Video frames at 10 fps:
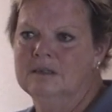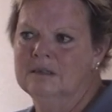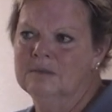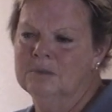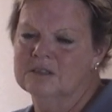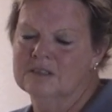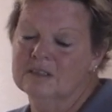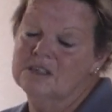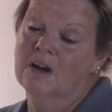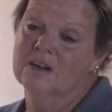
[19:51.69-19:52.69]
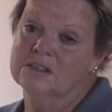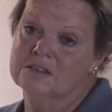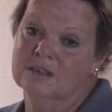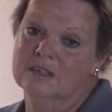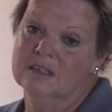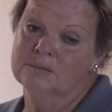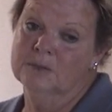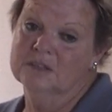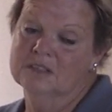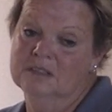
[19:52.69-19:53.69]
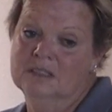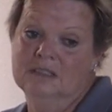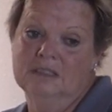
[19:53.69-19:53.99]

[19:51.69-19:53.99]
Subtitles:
A person that's gone astray, a person that